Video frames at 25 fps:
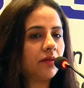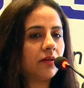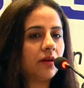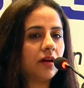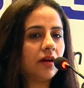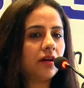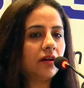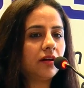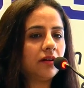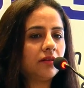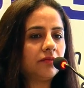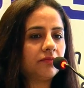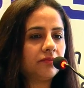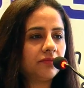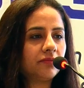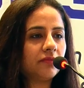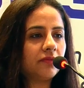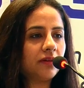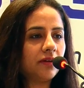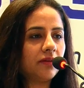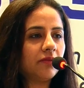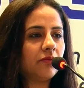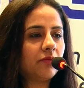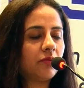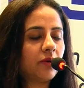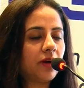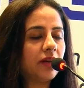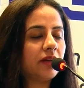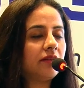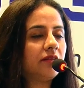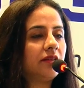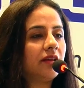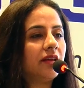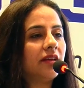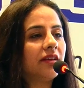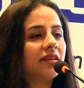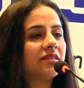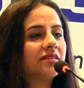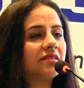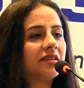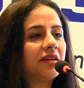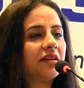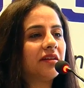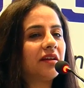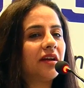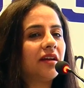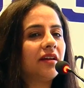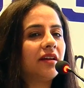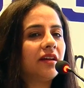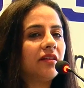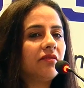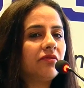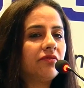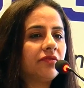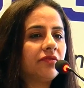One thing is that in